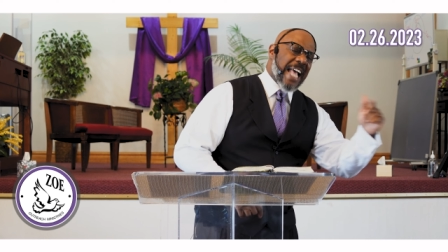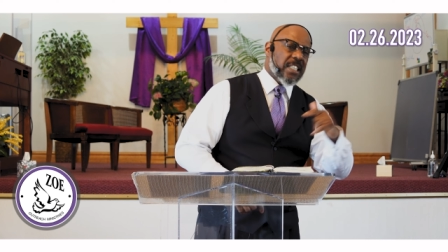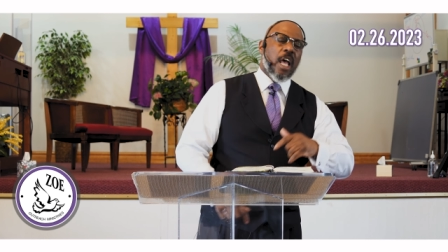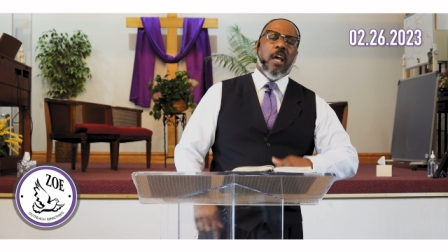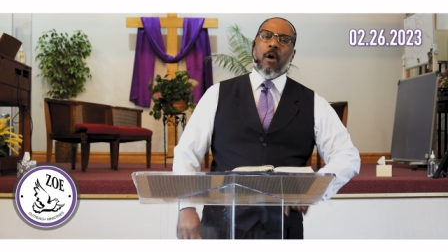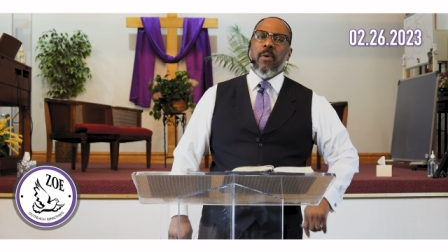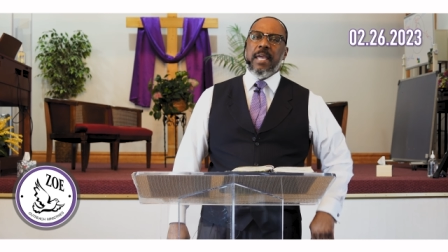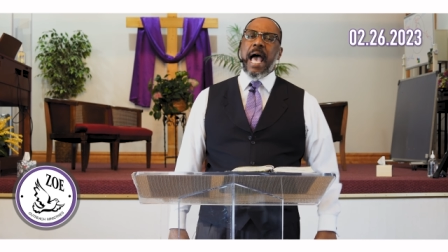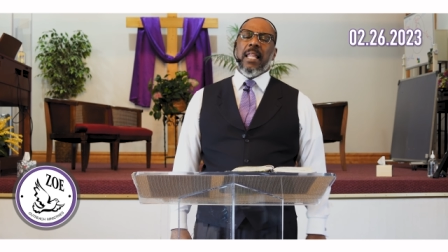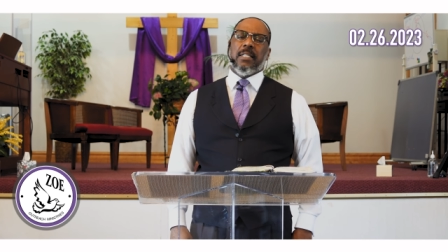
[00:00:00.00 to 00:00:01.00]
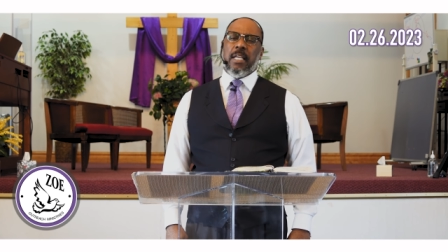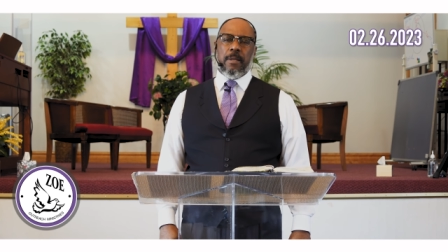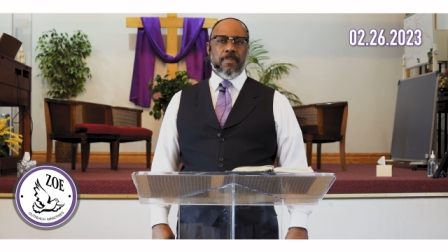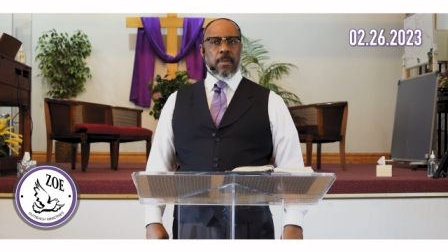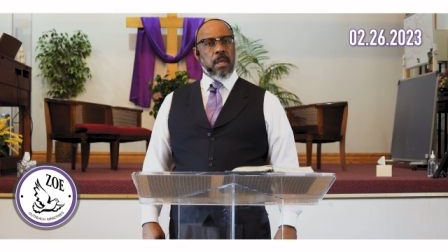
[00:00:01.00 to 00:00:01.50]
that's a
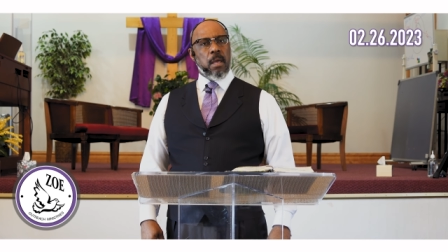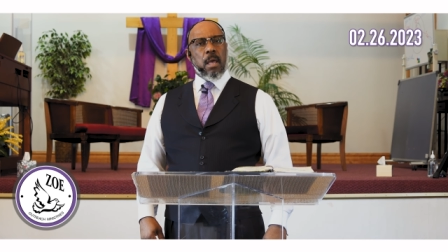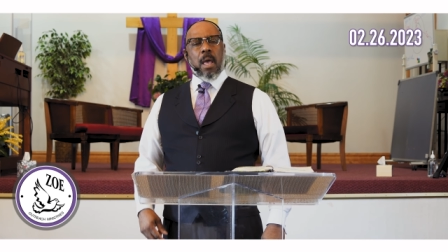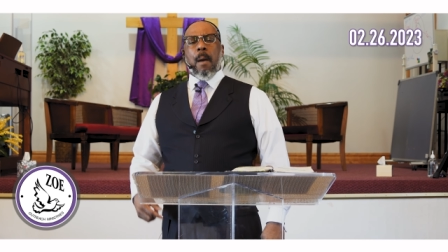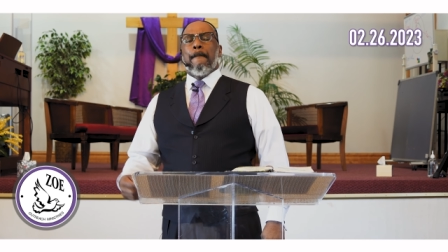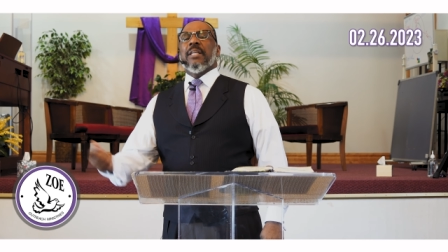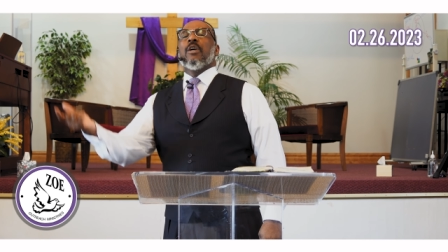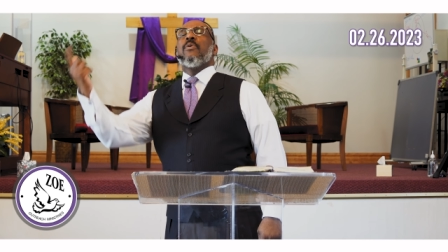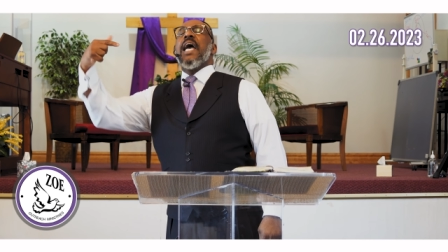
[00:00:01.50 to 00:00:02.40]
reality. But the